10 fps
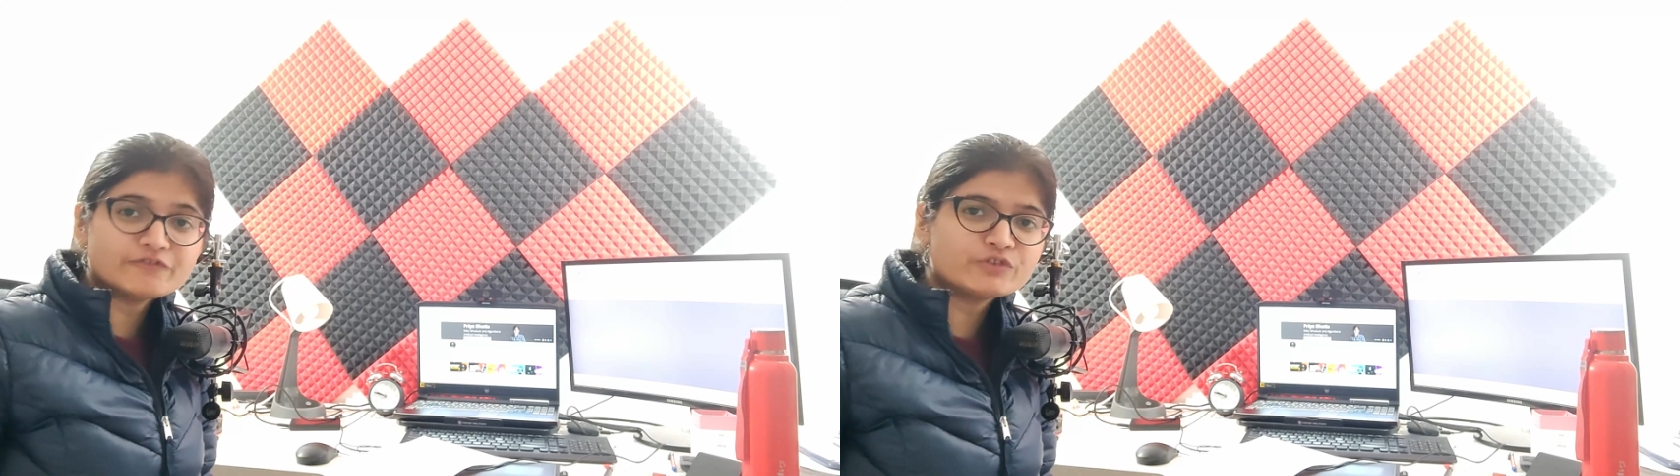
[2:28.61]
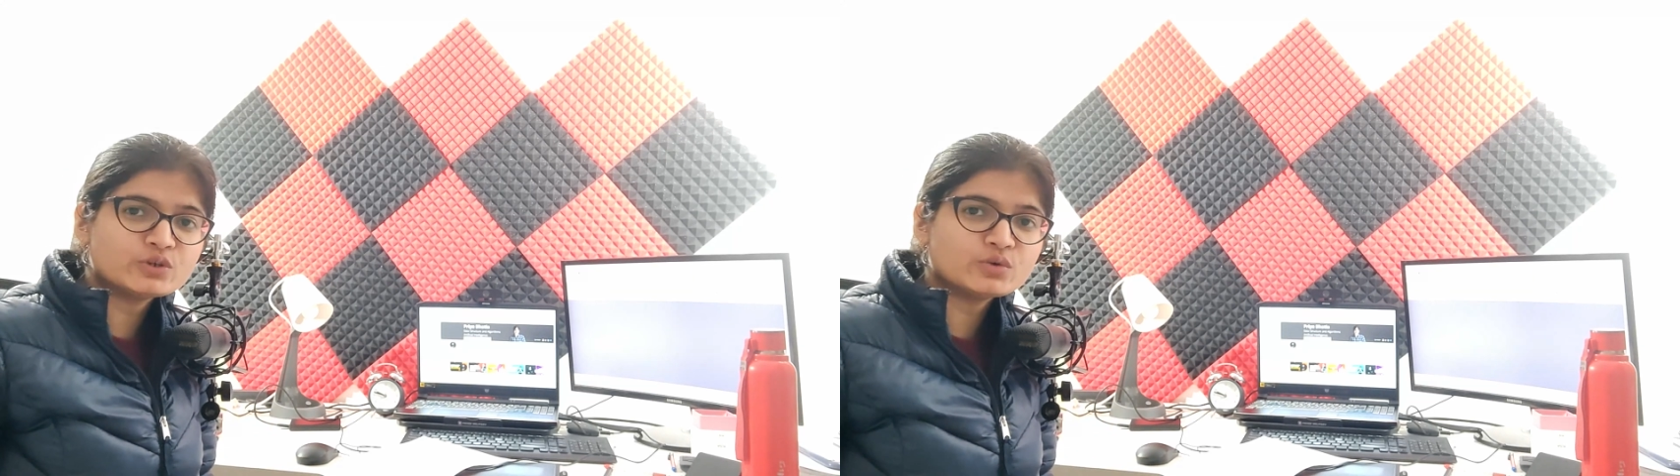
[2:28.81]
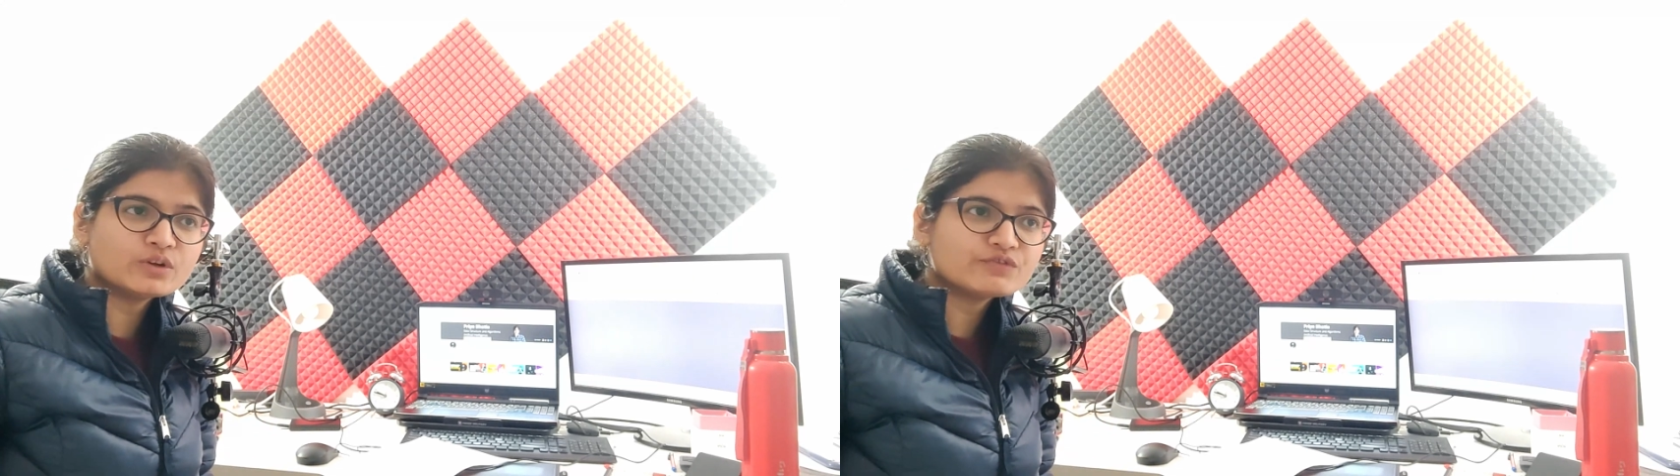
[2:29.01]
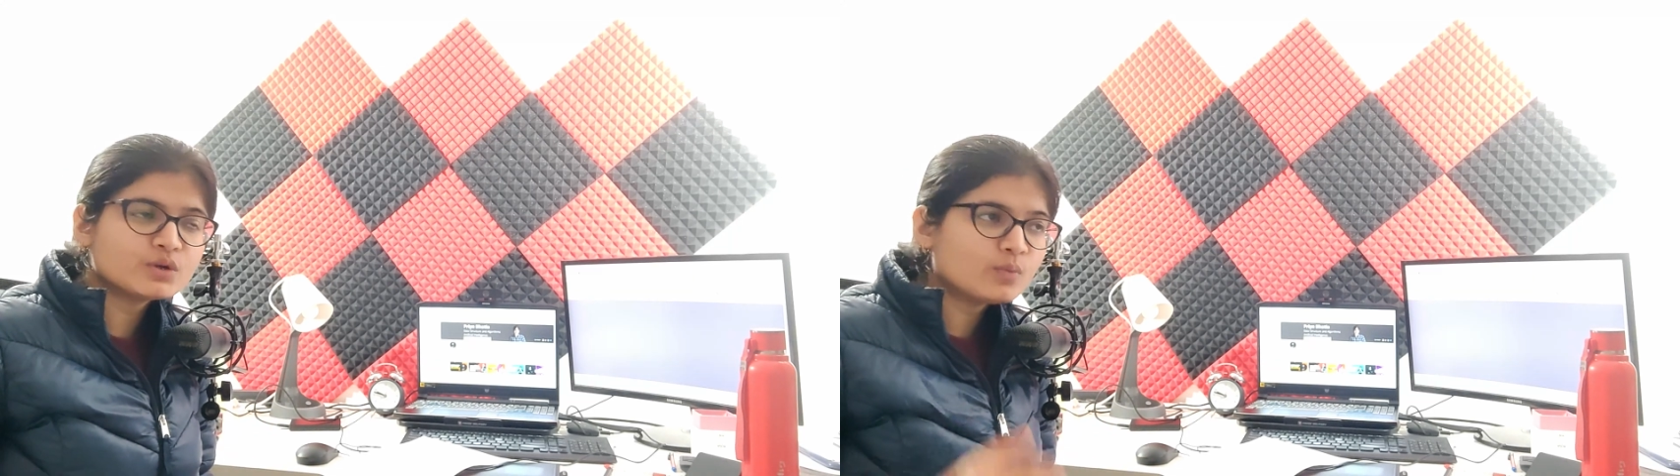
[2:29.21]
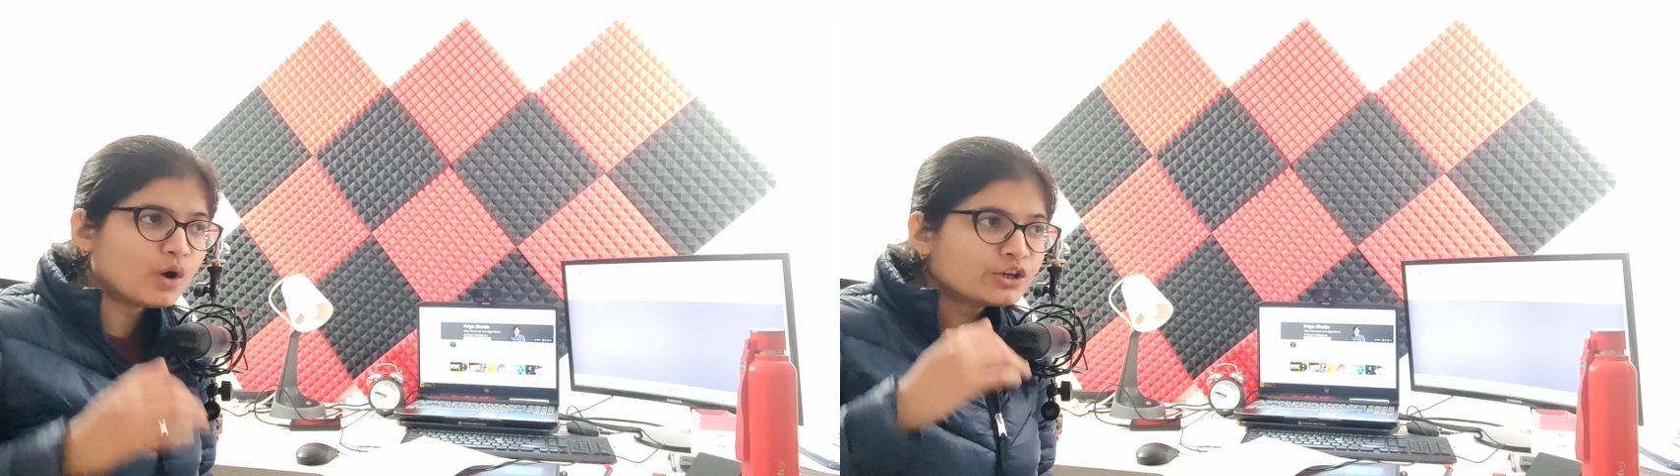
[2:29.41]
if you
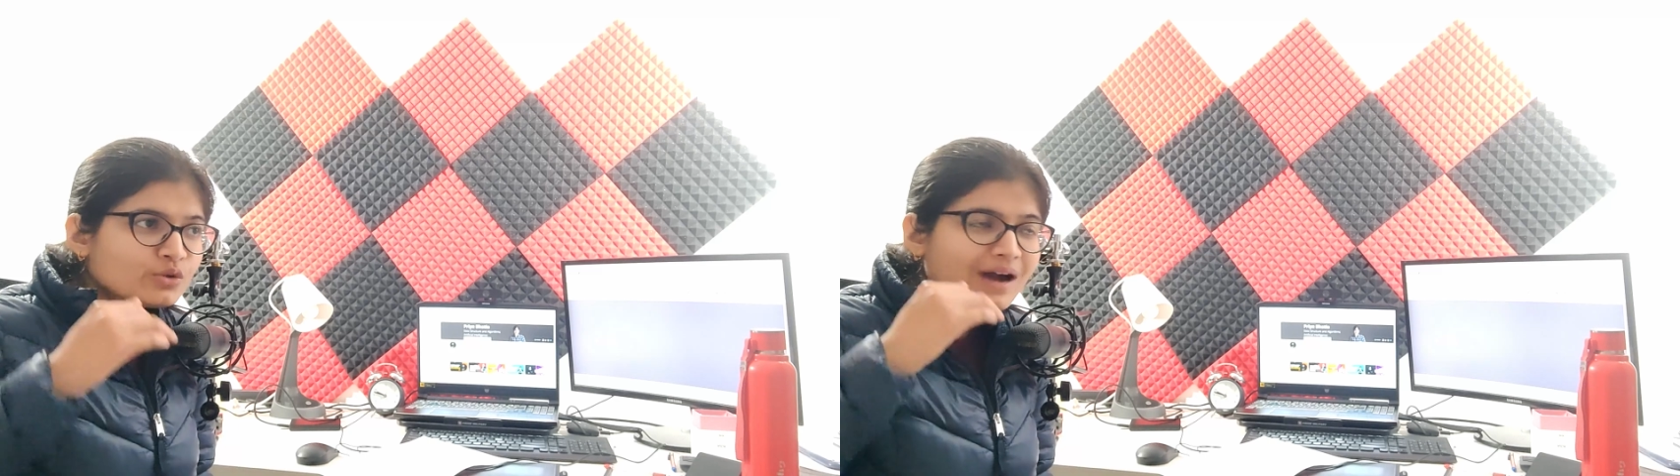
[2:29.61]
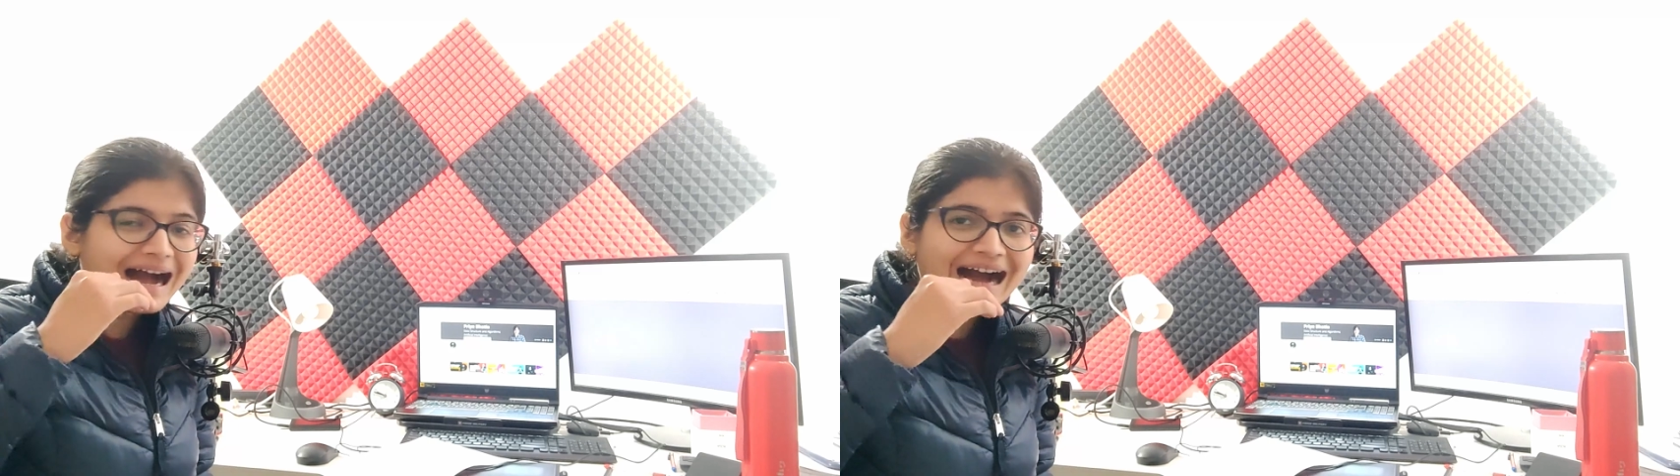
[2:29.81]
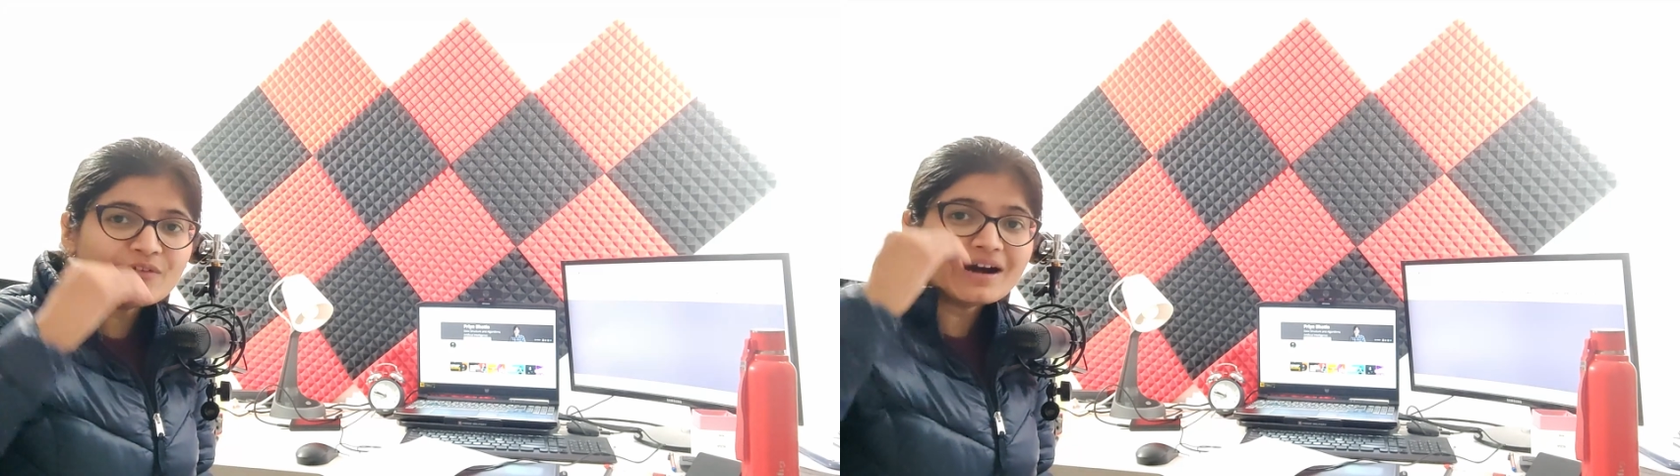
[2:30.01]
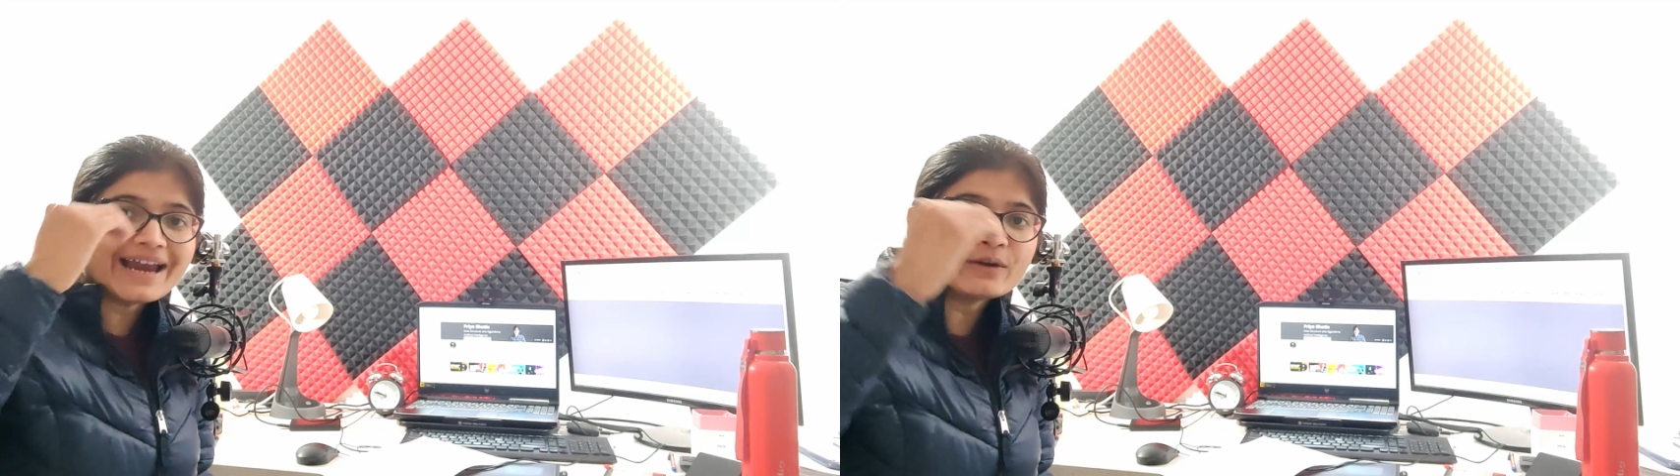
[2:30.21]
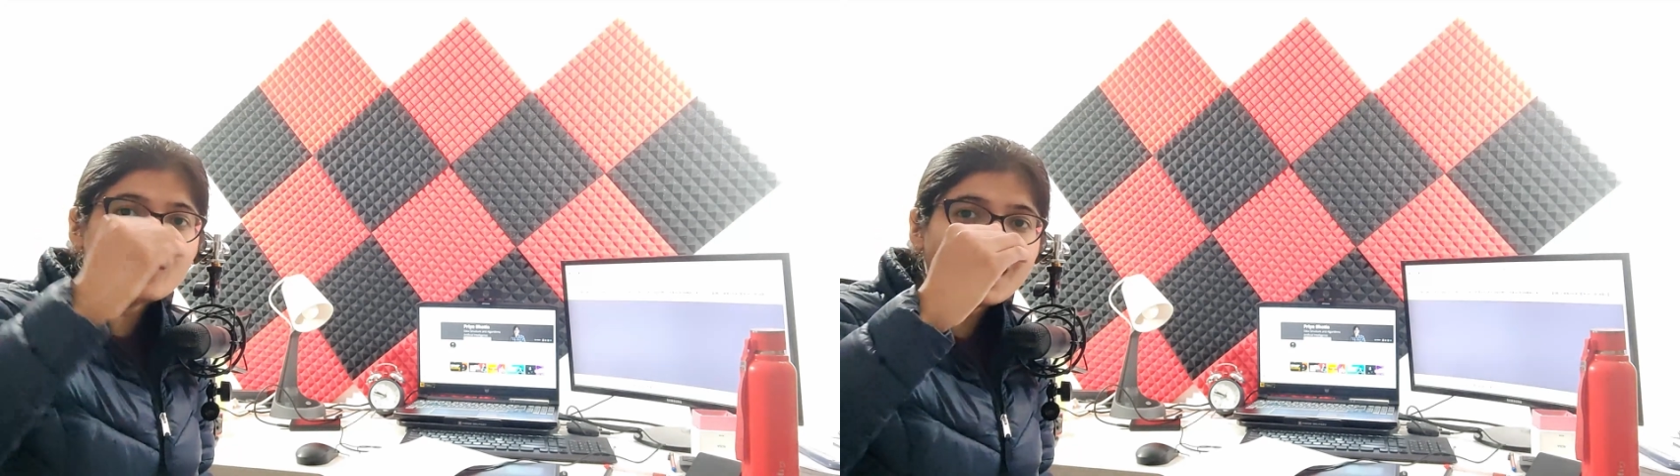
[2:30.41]
want to have an
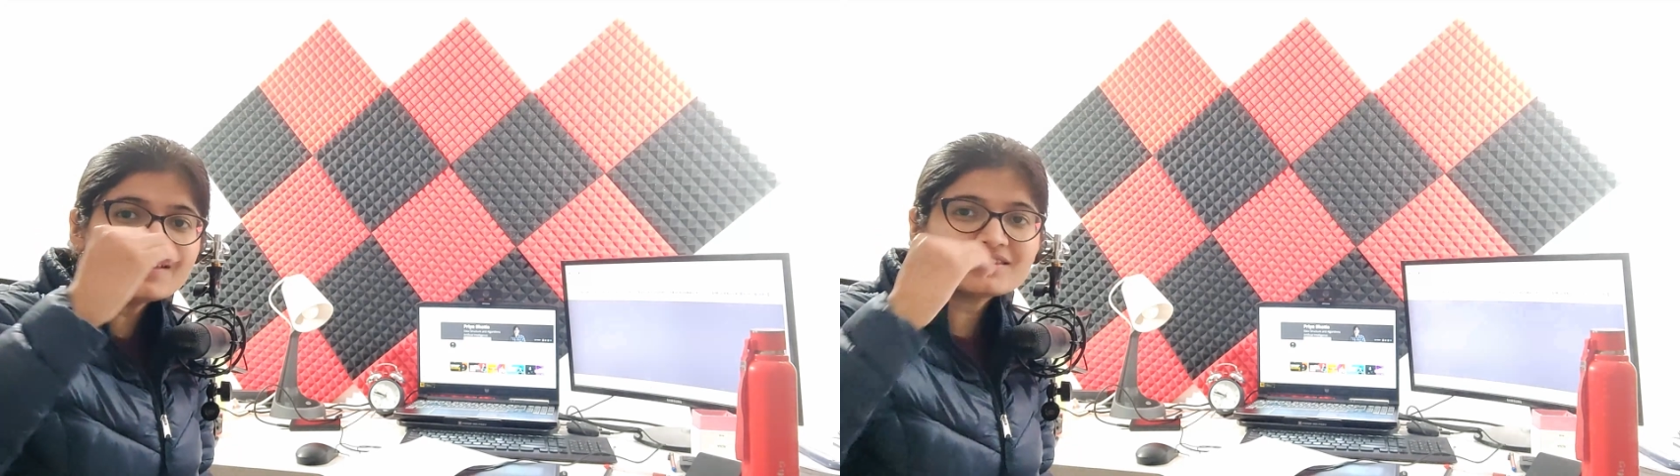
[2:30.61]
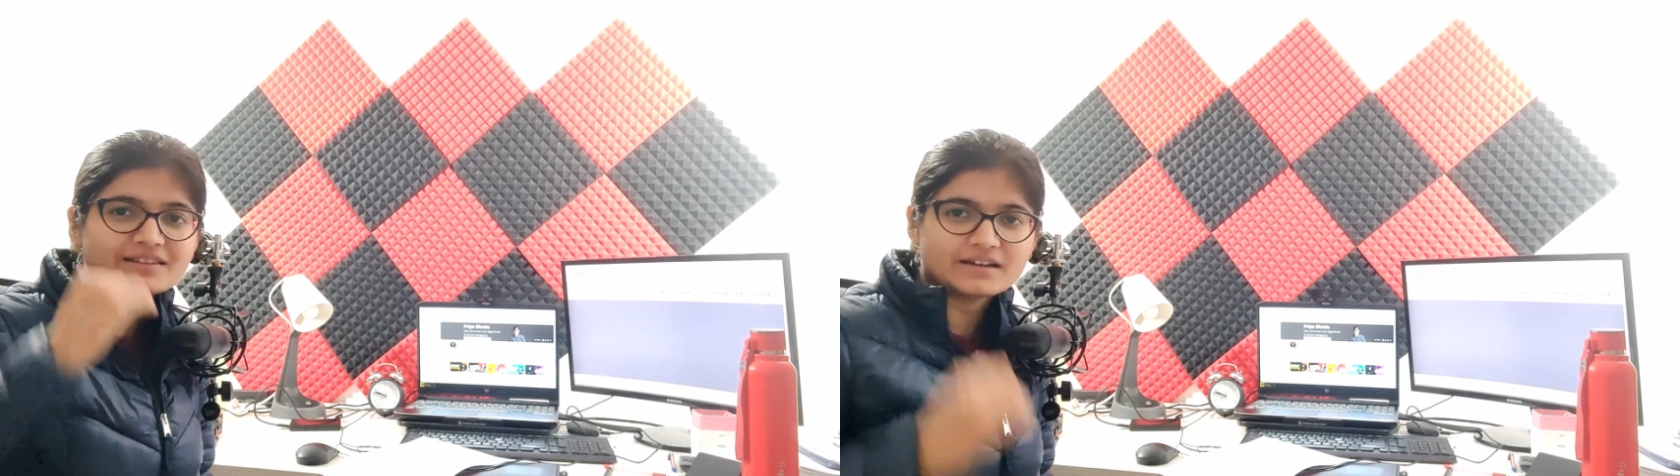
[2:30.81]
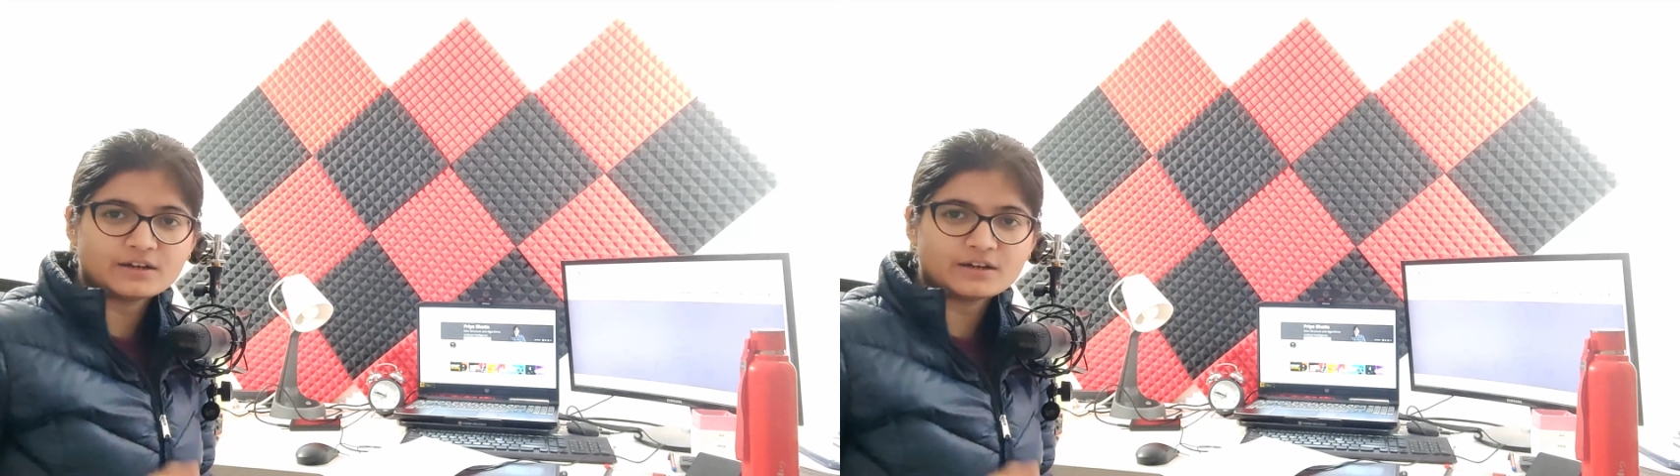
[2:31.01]
advanced